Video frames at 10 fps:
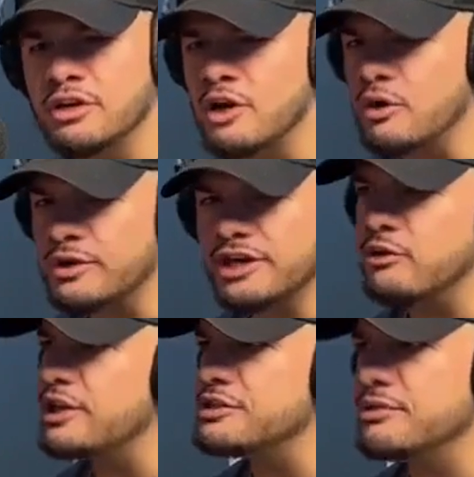Uh, we had a
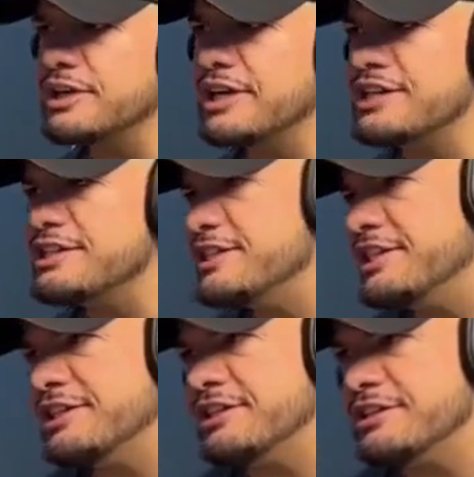great 2019,
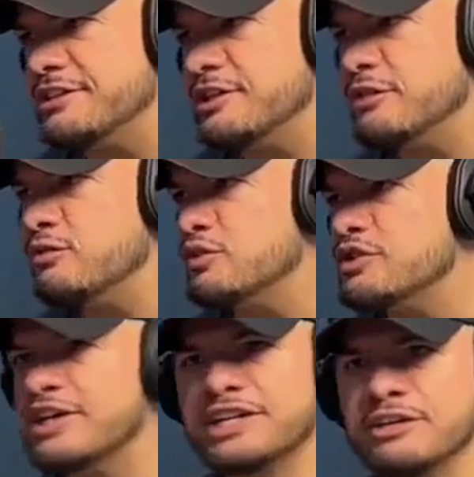and uh, we're trying to